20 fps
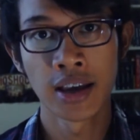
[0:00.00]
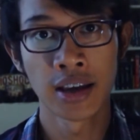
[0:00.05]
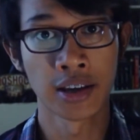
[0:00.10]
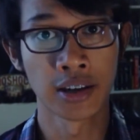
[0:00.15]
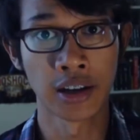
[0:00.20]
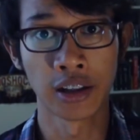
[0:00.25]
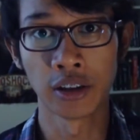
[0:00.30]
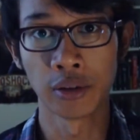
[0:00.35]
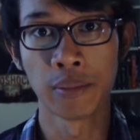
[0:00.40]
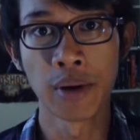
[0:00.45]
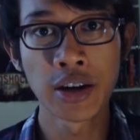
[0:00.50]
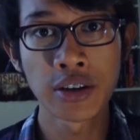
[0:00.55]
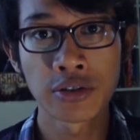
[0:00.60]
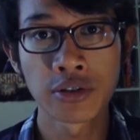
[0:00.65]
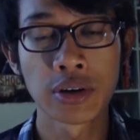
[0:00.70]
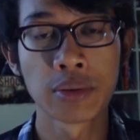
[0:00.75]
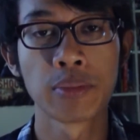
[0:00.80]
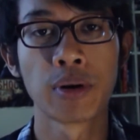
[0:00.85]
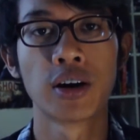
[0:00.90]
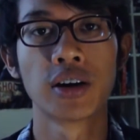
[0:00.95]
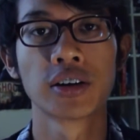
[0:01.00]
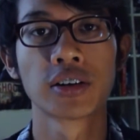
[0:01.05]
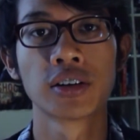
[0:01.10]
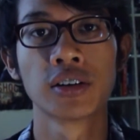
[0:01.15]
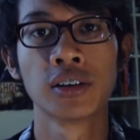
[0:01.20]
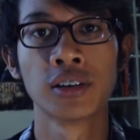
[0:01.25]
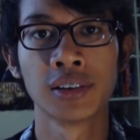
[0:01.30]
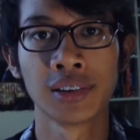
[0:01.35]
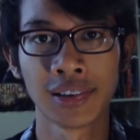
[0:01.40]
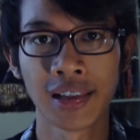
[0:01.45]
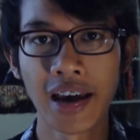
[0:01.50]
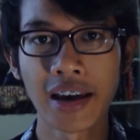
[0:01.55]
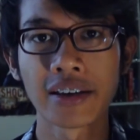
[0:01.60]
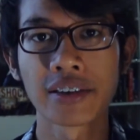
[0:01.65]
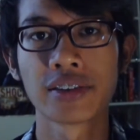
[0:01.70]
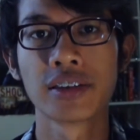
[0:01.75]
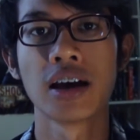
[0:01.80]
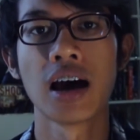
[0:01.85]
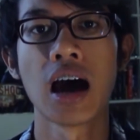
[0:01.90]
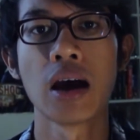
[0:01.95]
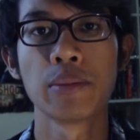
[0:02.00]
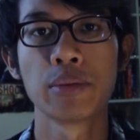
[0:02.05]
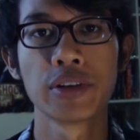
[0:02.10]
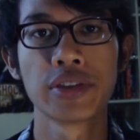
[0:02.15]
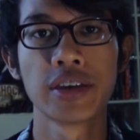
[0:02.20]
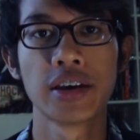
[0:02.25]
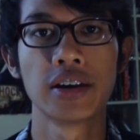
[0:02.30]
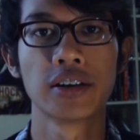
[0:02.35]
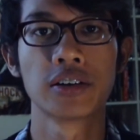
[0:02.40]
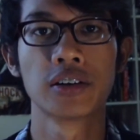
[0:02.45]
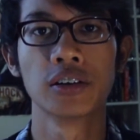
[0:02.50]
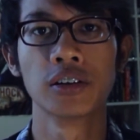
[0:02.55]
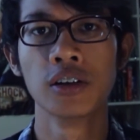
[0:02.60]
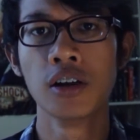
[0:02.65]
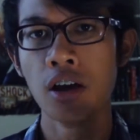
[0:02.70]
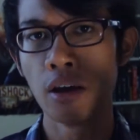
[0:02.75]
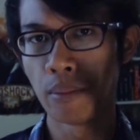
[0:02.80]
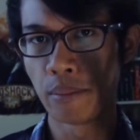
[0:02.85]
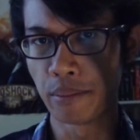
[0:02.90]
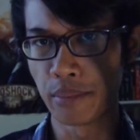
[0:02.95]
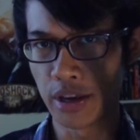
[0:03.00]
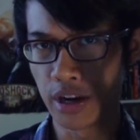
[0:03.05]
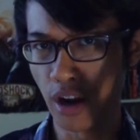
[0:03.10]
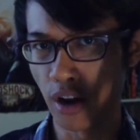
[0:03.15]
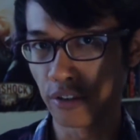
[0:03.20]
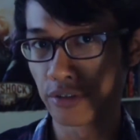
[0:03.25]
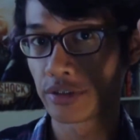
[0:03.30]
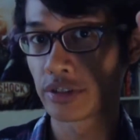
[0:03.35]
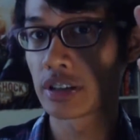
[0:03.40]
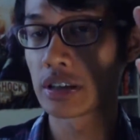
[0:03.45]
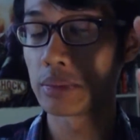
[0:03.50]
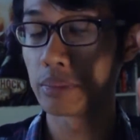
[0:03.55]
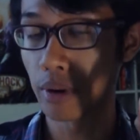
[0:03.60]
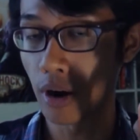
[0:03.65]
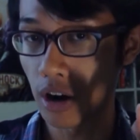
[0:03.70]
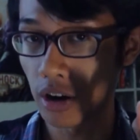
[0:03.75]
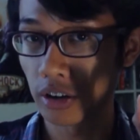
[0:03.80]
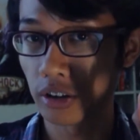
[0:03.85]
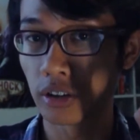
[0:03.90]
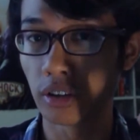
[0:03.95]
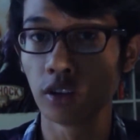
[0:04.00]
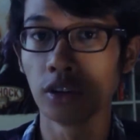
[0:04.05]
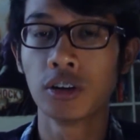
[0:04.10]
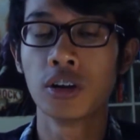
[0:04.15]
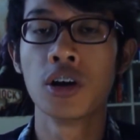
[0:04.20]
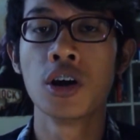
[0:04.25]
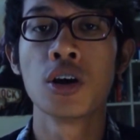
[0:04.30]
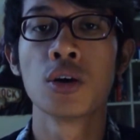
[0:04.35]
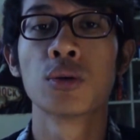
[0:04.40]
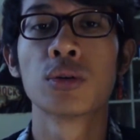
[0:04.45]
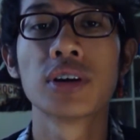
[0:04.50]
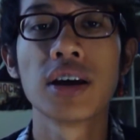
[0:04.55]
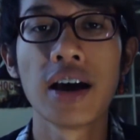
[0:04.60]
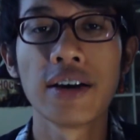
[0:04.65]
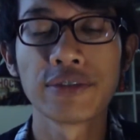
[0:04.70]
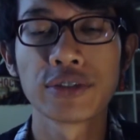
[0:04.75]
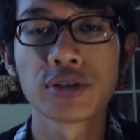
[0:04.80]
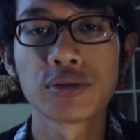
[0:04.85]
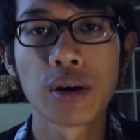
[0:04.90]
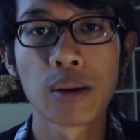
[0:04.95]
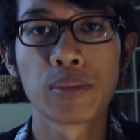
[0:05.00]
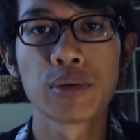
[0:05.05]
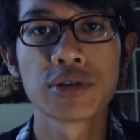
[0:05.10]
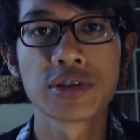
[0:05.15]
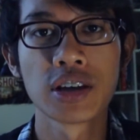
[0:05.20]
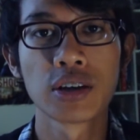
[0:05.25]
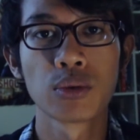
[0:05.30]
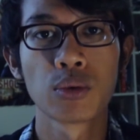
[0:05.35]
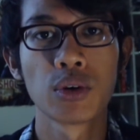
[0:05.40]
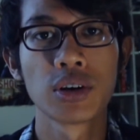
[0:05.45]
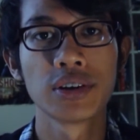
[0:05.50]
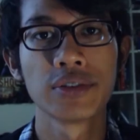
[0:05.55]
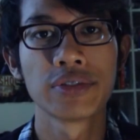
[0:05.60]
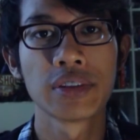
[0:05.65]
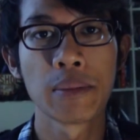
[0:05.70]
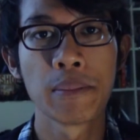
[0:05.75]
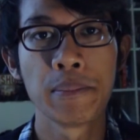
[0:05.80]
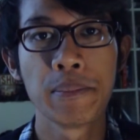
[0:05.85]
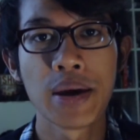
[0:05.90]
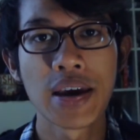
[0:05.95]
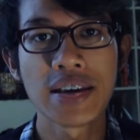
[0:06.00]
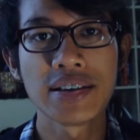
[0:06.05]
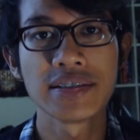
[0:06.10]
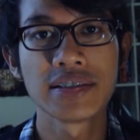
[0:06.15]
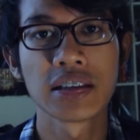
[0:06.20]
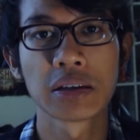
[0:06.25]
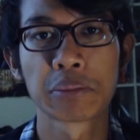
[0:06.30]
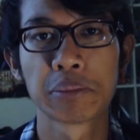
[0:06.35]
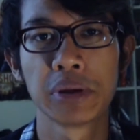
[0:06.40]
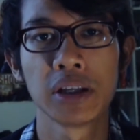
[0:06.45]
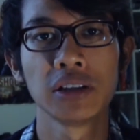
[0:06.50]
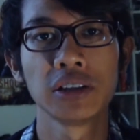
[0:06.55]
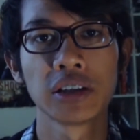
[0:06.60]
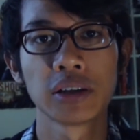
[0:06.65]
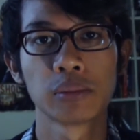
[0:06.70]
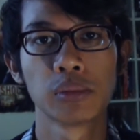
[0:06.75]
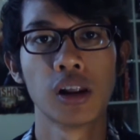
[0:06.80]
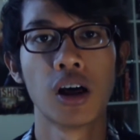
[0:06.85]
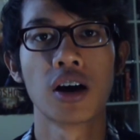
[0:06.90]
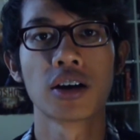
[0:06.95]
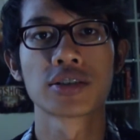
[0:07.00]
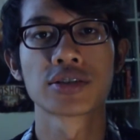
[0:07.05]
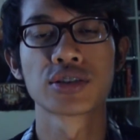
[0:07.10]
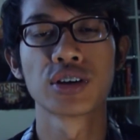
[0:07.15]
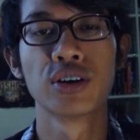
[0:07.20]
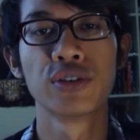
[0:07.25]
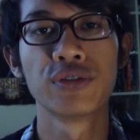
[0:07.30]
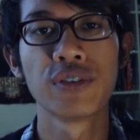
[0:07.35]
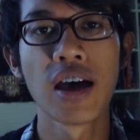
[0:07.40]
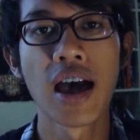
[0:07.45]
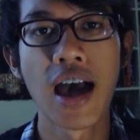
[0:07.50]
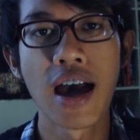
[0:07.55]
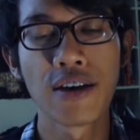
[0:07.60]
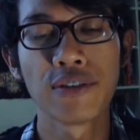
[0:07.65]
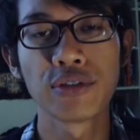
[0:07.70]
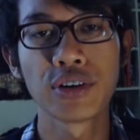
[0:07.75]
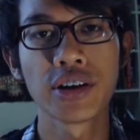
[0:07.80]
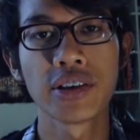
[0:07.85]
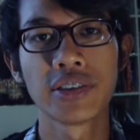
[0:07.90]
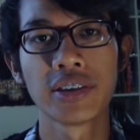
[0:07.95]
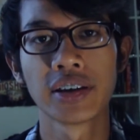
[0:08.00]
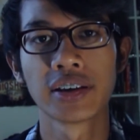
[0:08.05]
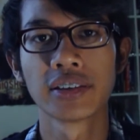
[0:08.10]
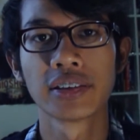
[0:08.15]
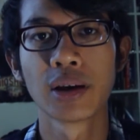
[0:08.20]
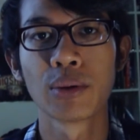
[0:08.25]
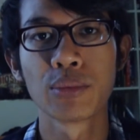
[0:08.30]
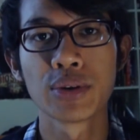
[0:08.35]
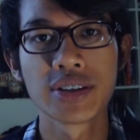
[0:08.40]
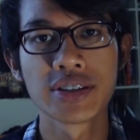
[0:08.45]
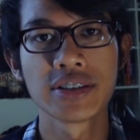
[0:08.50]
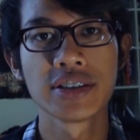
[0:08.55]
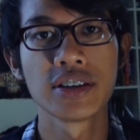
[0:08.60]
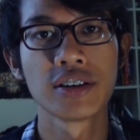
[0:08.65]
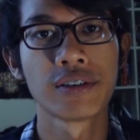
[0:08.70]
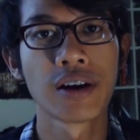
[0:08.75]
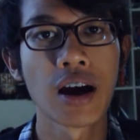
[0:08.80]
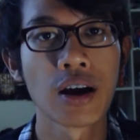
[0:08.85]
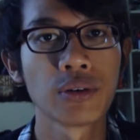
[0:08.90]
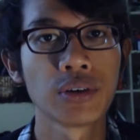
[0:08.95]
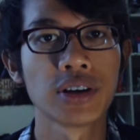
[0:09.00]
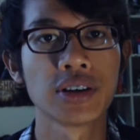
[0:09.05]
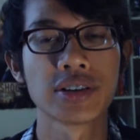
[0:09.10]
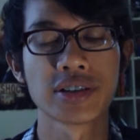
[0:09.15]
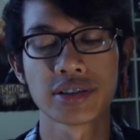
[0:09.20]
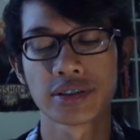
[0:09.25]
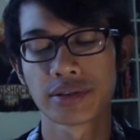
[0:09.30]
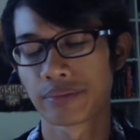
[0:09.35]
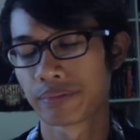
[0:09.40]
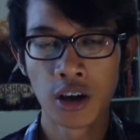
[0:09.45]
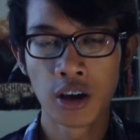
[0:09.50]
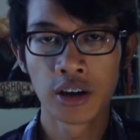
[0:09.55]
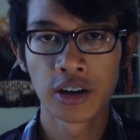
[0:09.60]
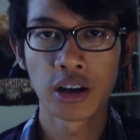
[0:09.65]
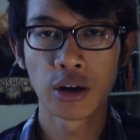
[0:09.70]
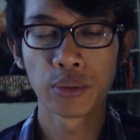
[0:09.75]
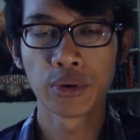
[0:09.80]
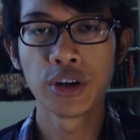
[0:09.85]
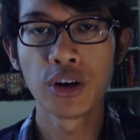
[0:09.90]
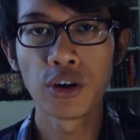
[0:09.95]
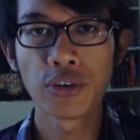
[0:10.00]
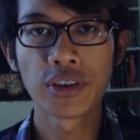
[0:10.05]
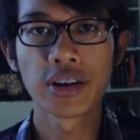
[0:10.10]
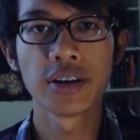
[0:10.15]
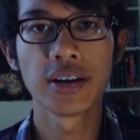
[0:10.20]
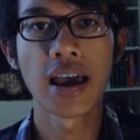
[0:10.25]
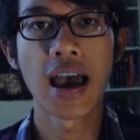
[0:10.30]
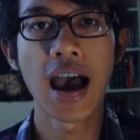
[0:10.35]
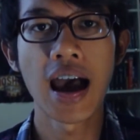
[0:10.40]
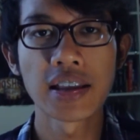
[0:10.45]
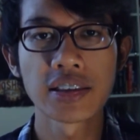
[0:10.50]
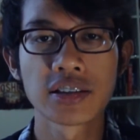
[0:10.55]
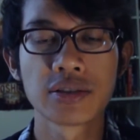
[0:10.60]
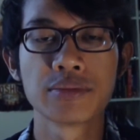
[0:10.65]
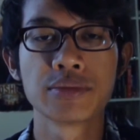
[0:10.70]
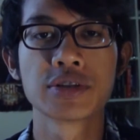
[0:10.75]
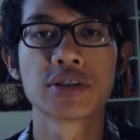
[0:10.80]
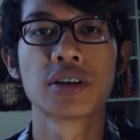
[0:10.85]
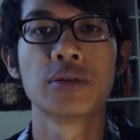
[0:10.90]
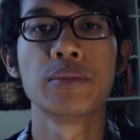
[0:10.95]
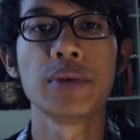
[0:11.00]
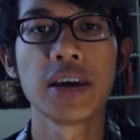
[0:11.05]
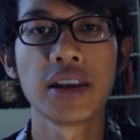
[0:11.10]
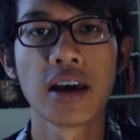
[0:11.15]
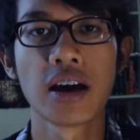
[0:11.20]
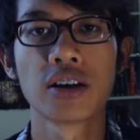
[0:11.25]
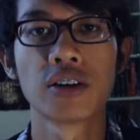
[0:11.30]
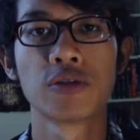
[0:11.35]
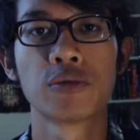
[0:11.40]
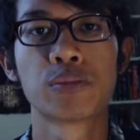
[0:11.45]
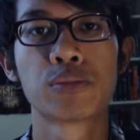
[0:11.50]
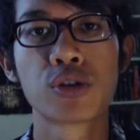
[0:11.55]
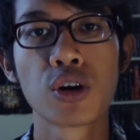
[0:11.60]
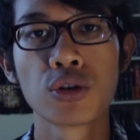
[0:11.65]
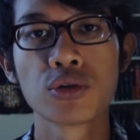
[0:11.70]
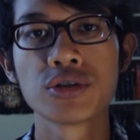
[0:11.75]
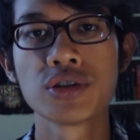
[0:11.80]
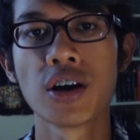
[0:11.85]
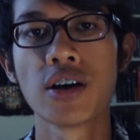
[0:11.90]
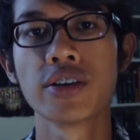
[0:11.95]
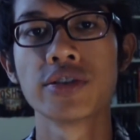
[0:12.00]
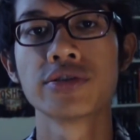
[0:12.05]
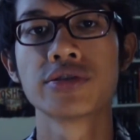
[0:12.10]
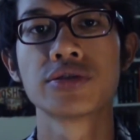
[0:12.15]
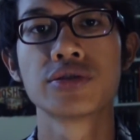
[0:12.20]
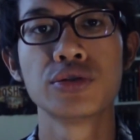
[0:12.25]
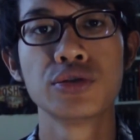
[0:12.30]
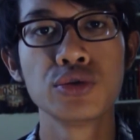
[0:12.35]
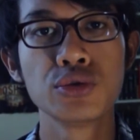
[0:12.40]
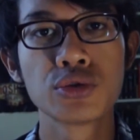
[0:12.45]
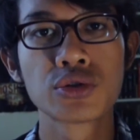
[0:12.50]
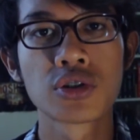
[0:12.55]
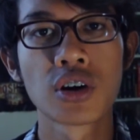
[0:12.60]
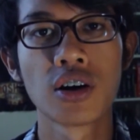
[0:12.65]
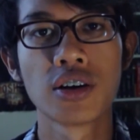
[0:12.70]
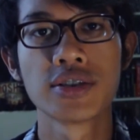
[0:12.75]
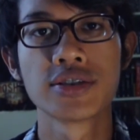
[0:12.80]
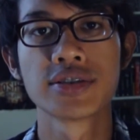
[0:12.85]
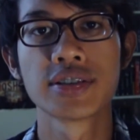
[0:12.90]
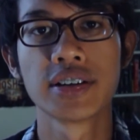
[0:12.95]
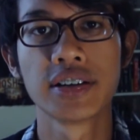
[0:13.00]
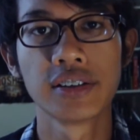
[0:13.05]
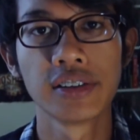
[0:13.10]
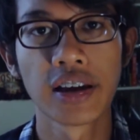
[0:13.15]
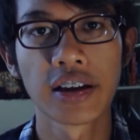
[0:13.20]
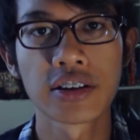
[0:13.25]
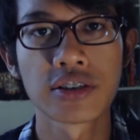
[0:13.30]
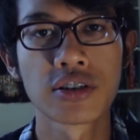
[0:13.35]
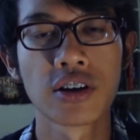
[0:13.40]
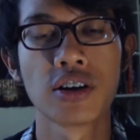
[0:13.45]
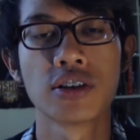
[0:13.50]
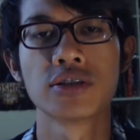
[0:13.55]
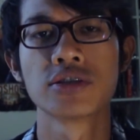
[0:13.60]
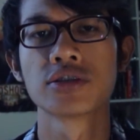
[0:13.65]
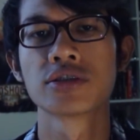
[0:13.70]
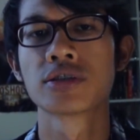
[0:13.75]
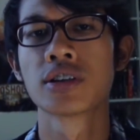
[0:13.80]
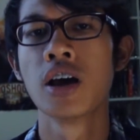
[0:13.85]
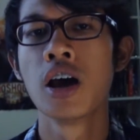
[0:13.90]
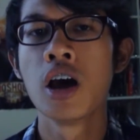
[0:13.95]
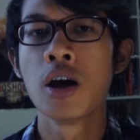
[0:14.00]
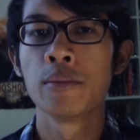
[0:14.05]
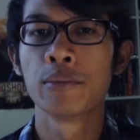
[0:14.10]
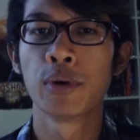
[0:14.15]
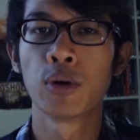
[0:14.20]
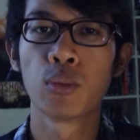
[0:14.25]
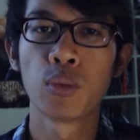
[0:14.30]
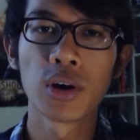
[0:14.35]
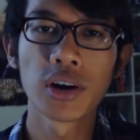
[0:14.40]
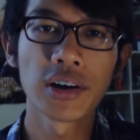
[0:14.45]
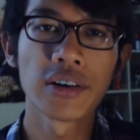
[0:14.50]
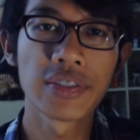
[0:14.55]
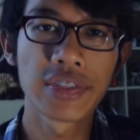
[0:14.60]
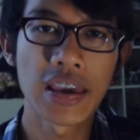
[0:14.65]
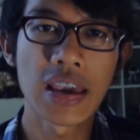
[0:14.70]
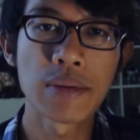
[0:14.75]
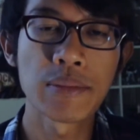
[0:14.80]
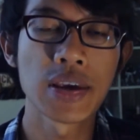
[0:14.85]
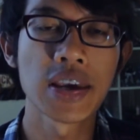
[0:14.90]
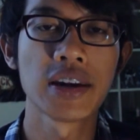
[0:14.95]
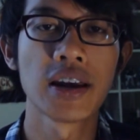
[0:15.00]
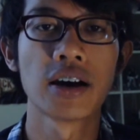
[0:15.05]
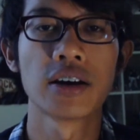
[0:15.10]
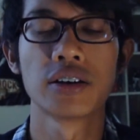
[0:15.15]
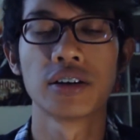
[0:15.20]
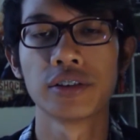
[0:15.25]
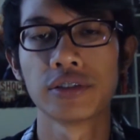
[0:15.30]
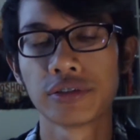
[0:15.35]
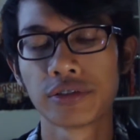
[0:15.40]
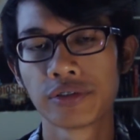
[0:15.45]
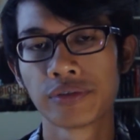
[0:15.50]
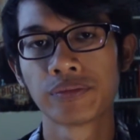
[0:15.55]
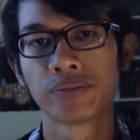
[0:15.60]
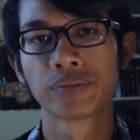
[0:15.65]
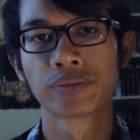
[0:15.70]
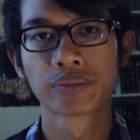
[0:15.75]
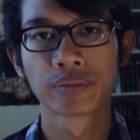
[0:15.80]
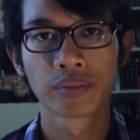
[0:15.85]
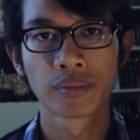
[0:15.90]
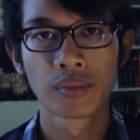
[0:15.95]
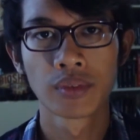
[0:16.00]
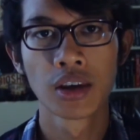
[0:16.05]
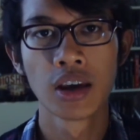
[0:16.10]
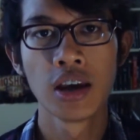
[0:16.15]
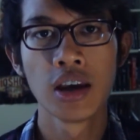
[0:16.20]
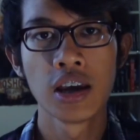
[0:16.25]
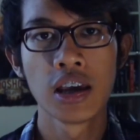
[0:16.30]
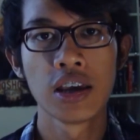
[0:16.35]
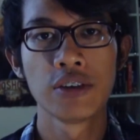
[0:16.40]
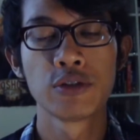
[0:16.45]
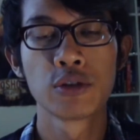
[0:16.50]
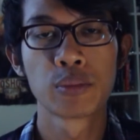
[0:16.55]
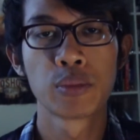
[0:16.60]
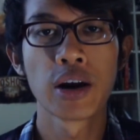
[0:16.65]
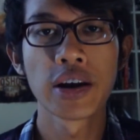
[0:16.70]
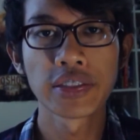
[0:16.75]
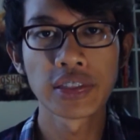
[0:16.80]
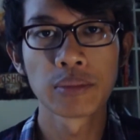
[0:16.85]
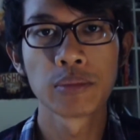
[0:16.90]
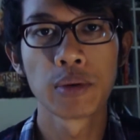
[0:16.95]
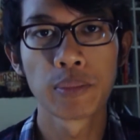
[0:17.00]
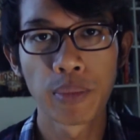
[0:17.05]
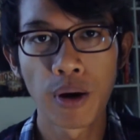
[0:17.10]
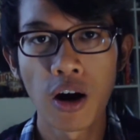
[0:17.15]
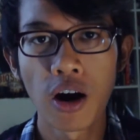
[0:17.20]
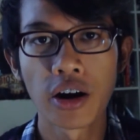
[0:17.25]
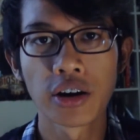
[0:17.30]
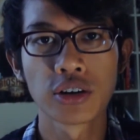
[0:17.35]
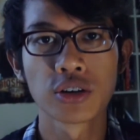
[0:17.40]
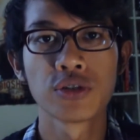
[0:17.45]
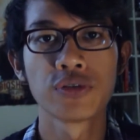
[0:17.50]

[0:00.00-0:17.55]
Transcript: An elementary particle, like the hypothetical Minovsky particle, would have to represent one of the basic building blocks of everything that we see around us. Now we know that atoms are made out of protons, neutrons, and electrons, but what are they made out of? If you break them apart,